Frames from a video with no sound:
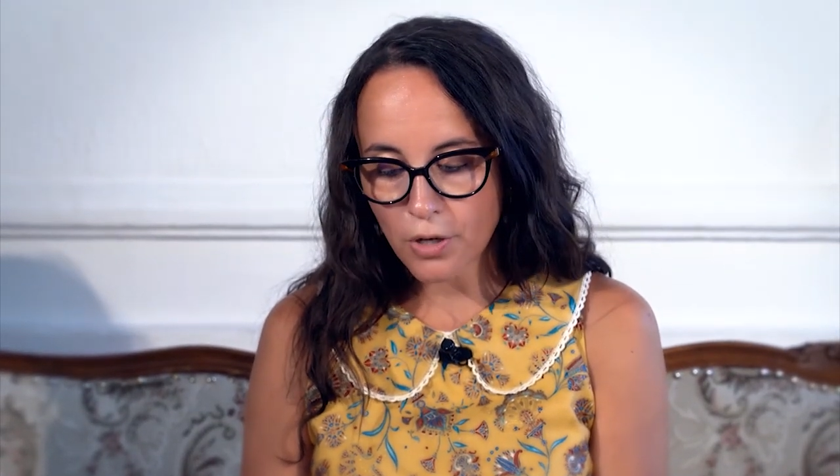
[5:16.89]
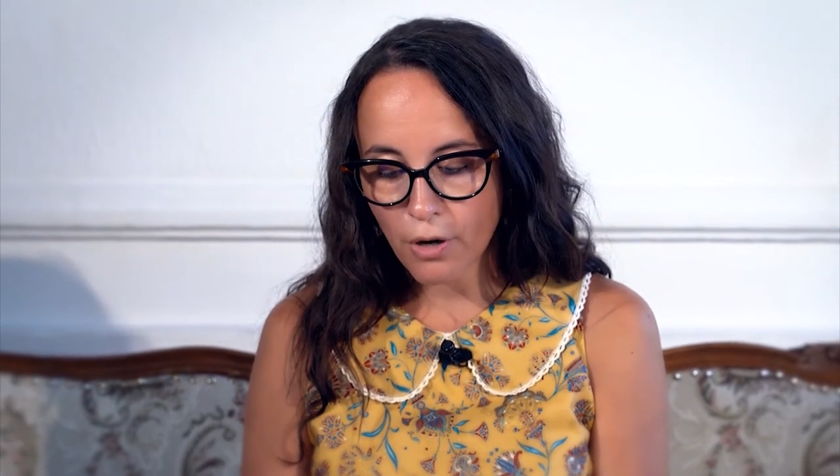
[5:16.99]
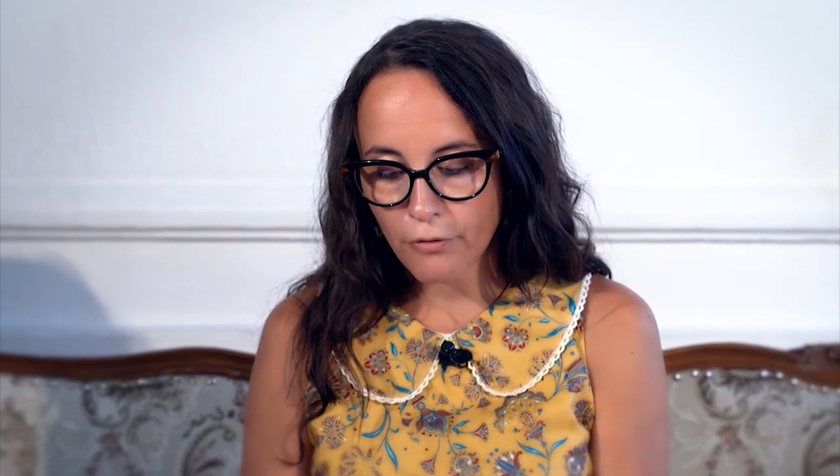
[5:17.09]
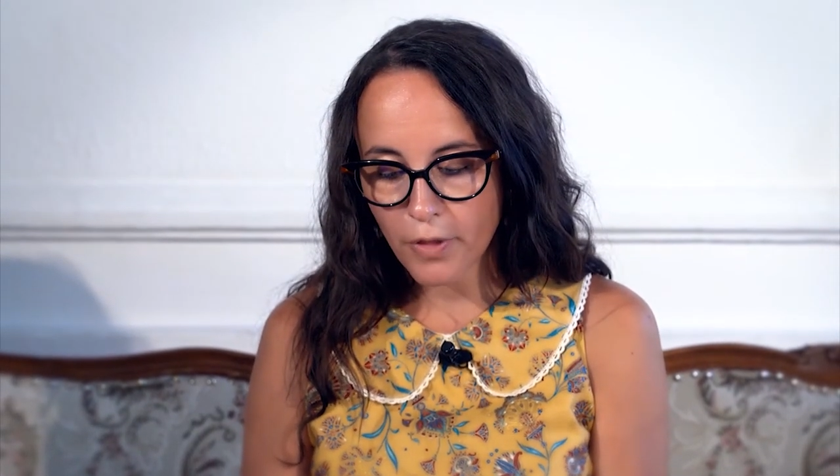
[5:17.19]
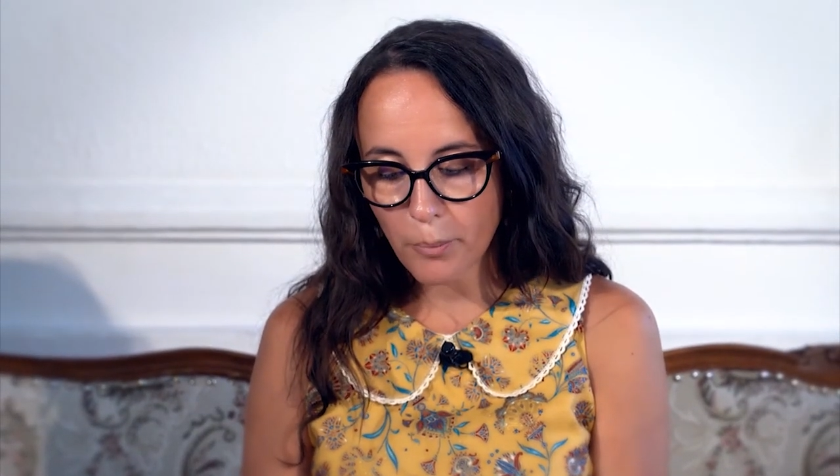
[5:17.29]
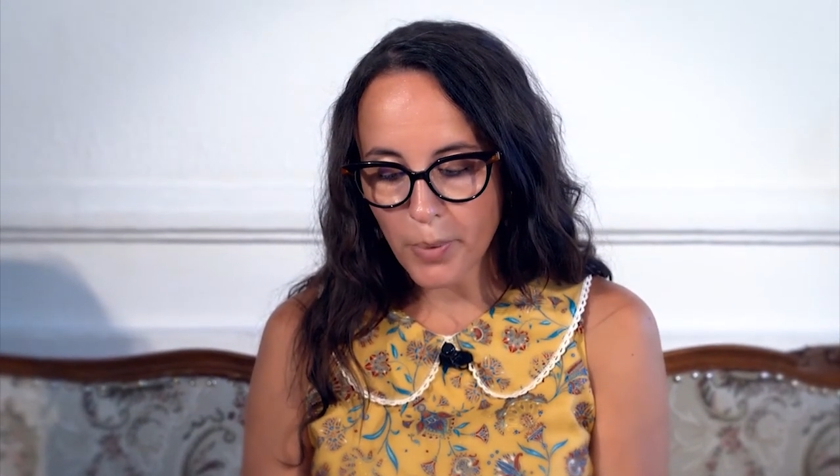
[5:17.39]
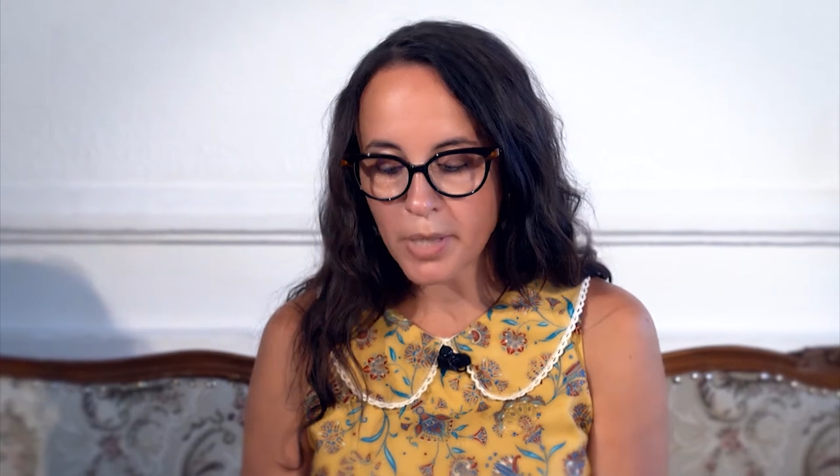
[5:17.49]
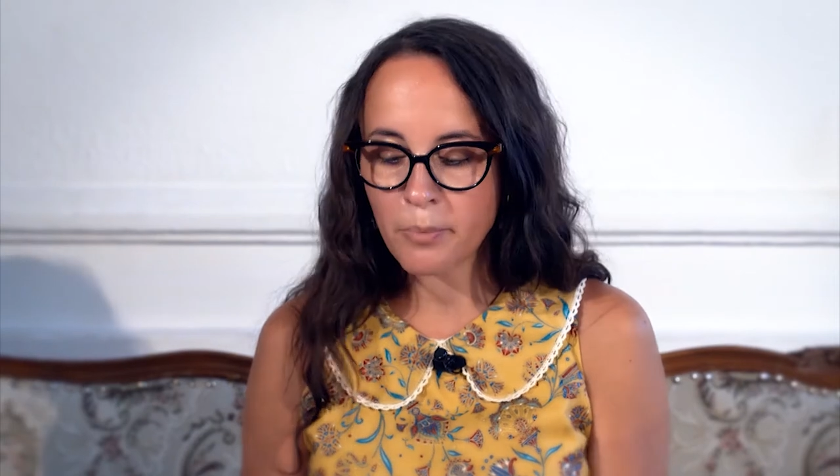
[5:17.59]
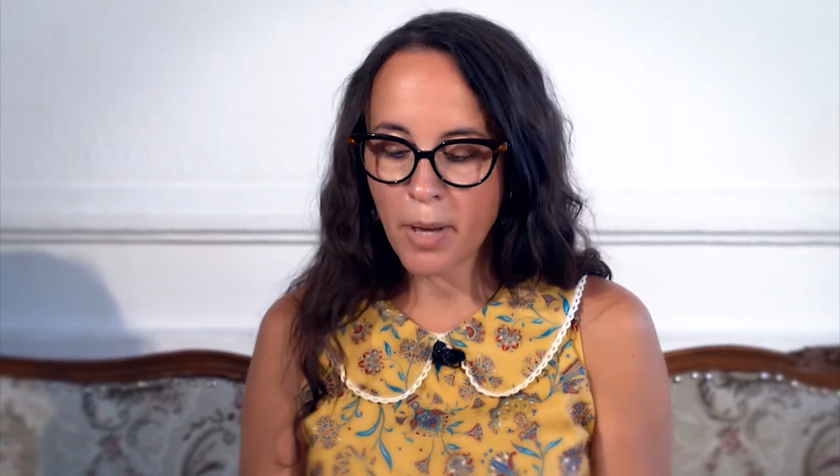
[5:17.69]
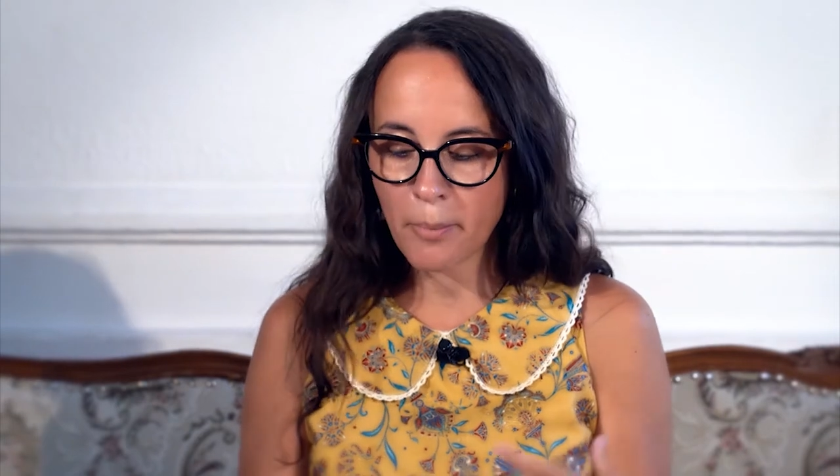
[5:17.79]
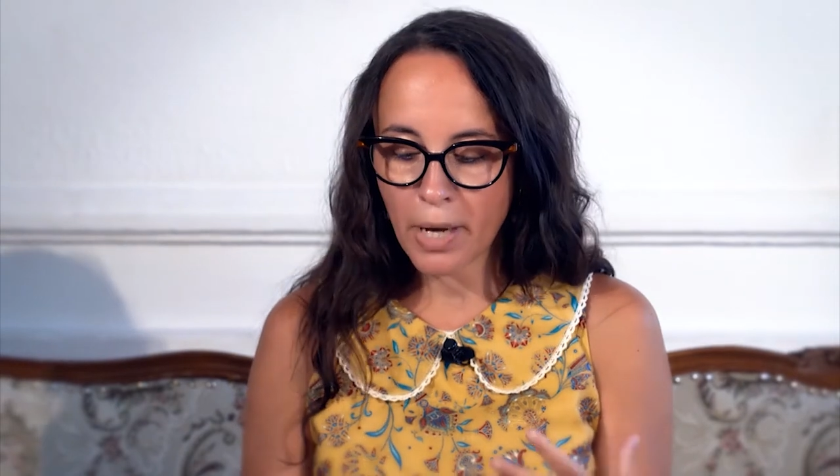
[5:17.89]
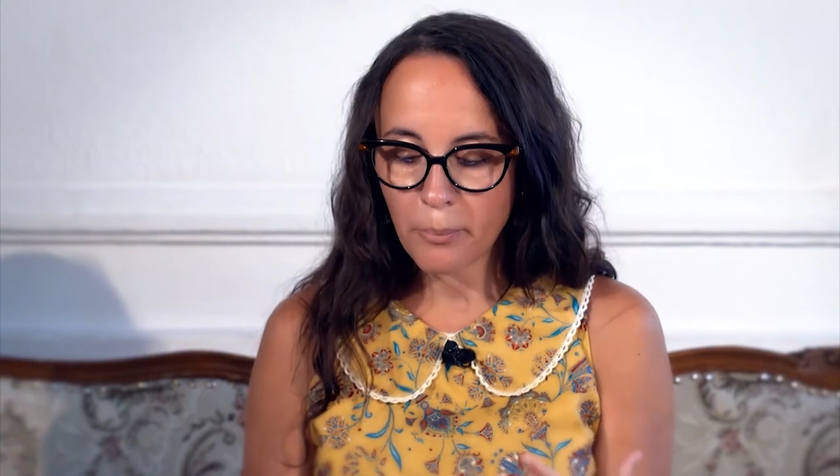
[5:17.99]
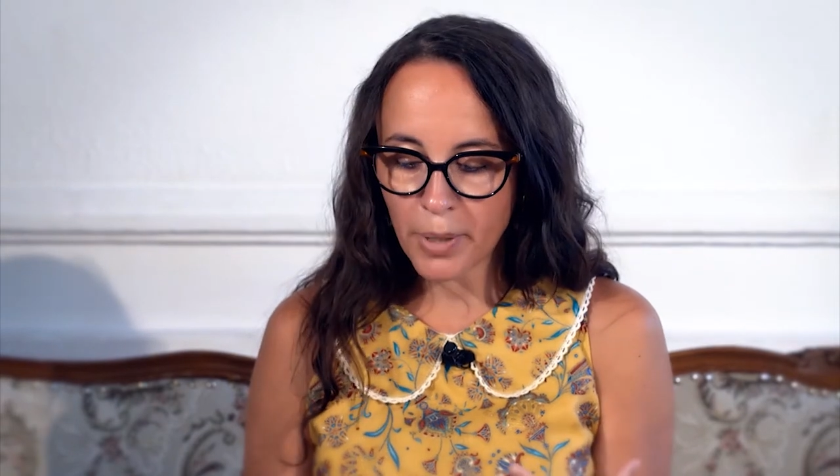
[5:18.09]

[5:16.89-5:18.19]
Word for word: of the perme